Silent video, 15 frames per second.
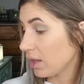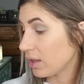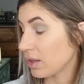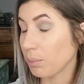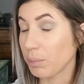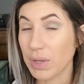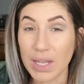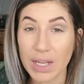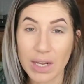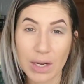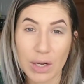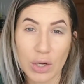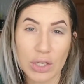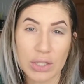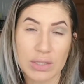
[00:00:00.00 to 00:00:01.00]

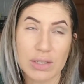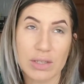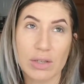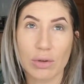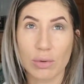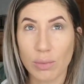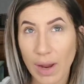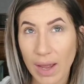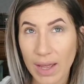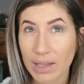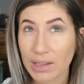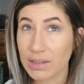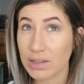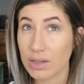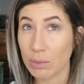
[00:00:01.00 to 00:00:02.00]
pinks, the
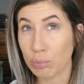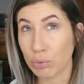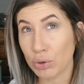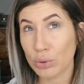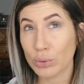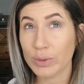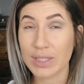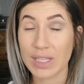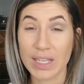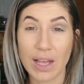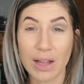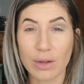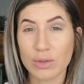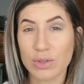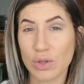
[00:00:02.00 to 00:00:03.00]
reds, the blues, the
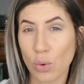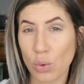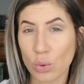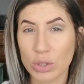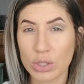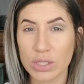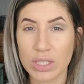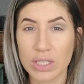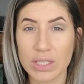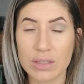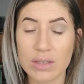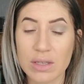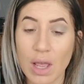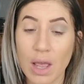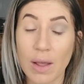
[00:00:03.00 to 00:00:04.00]
yellows, the
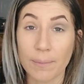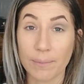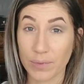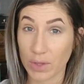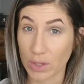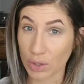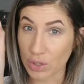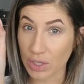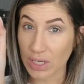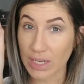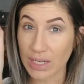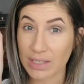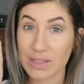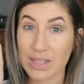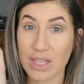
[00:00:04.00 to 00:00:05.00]
oranges, the
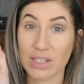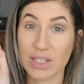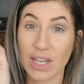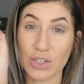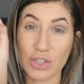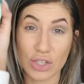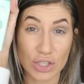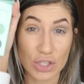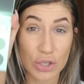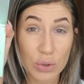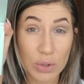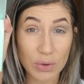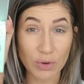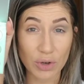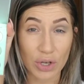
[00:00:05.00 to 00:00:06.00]
greens. There's actually 2
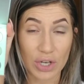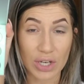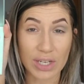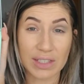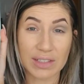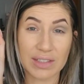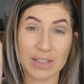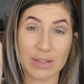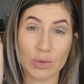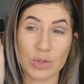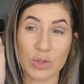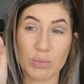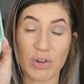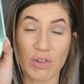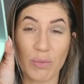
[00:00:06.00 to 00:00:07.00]
different greens. This
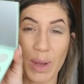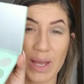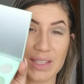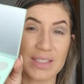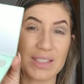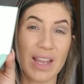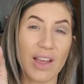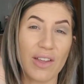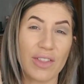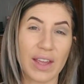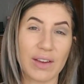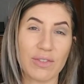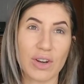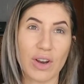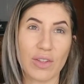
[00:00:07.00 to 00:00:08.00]
one's more pastel. They
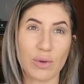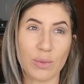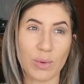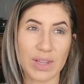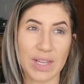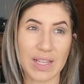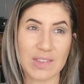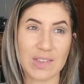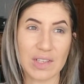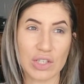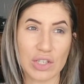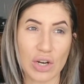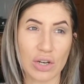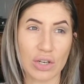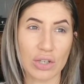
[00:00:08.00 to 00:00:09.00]
have another one that's a
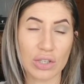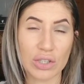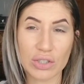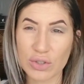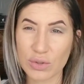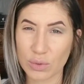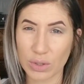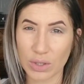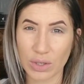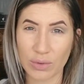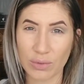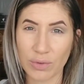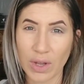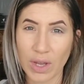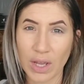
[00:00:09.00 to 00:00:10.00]
darker, sort of
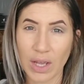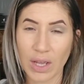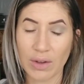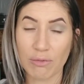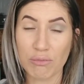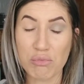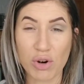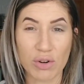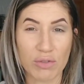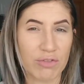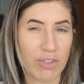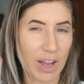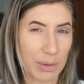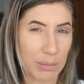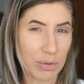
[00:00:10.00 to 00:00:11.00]
more
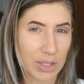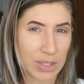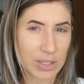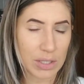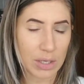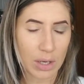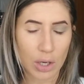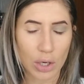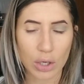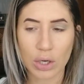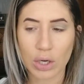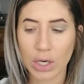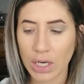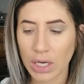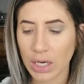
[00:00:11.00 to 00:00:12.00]
vibrant
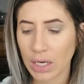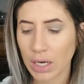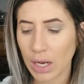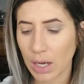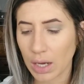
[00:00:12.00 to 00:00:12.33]
green,